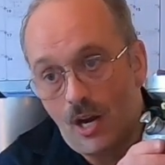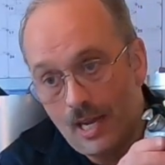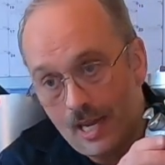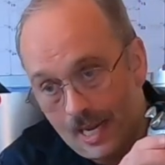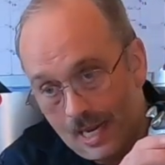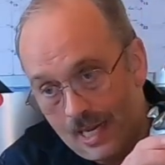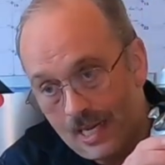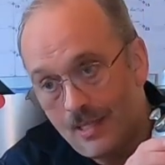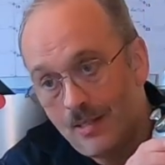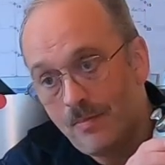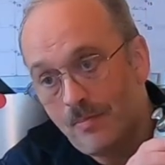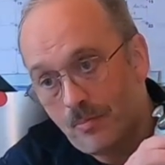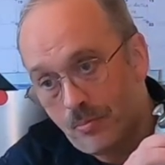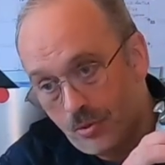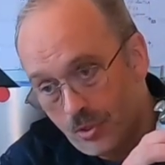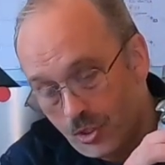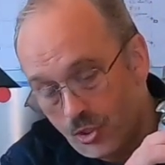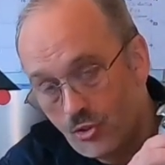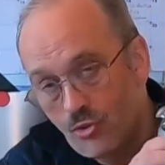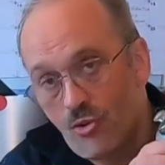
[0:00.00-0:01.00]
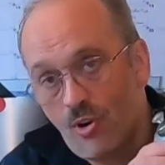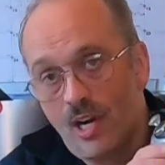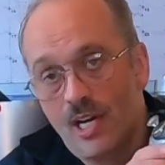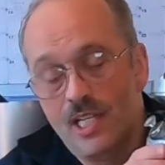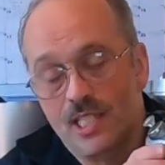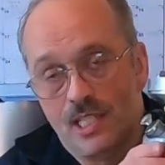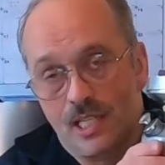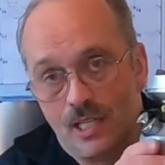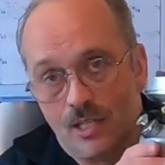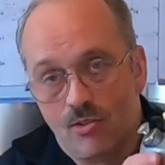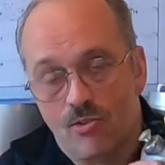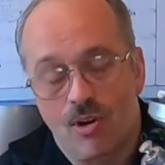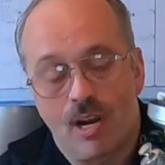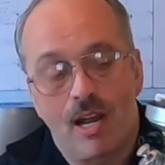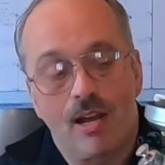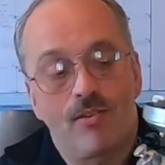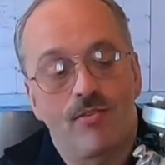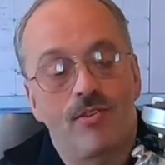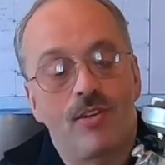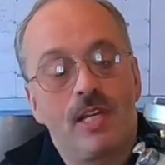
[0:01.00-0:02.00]
and pressurized
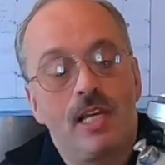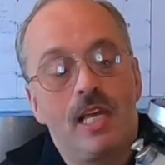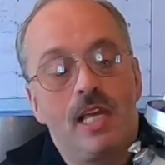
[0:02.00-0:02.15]
aircraft,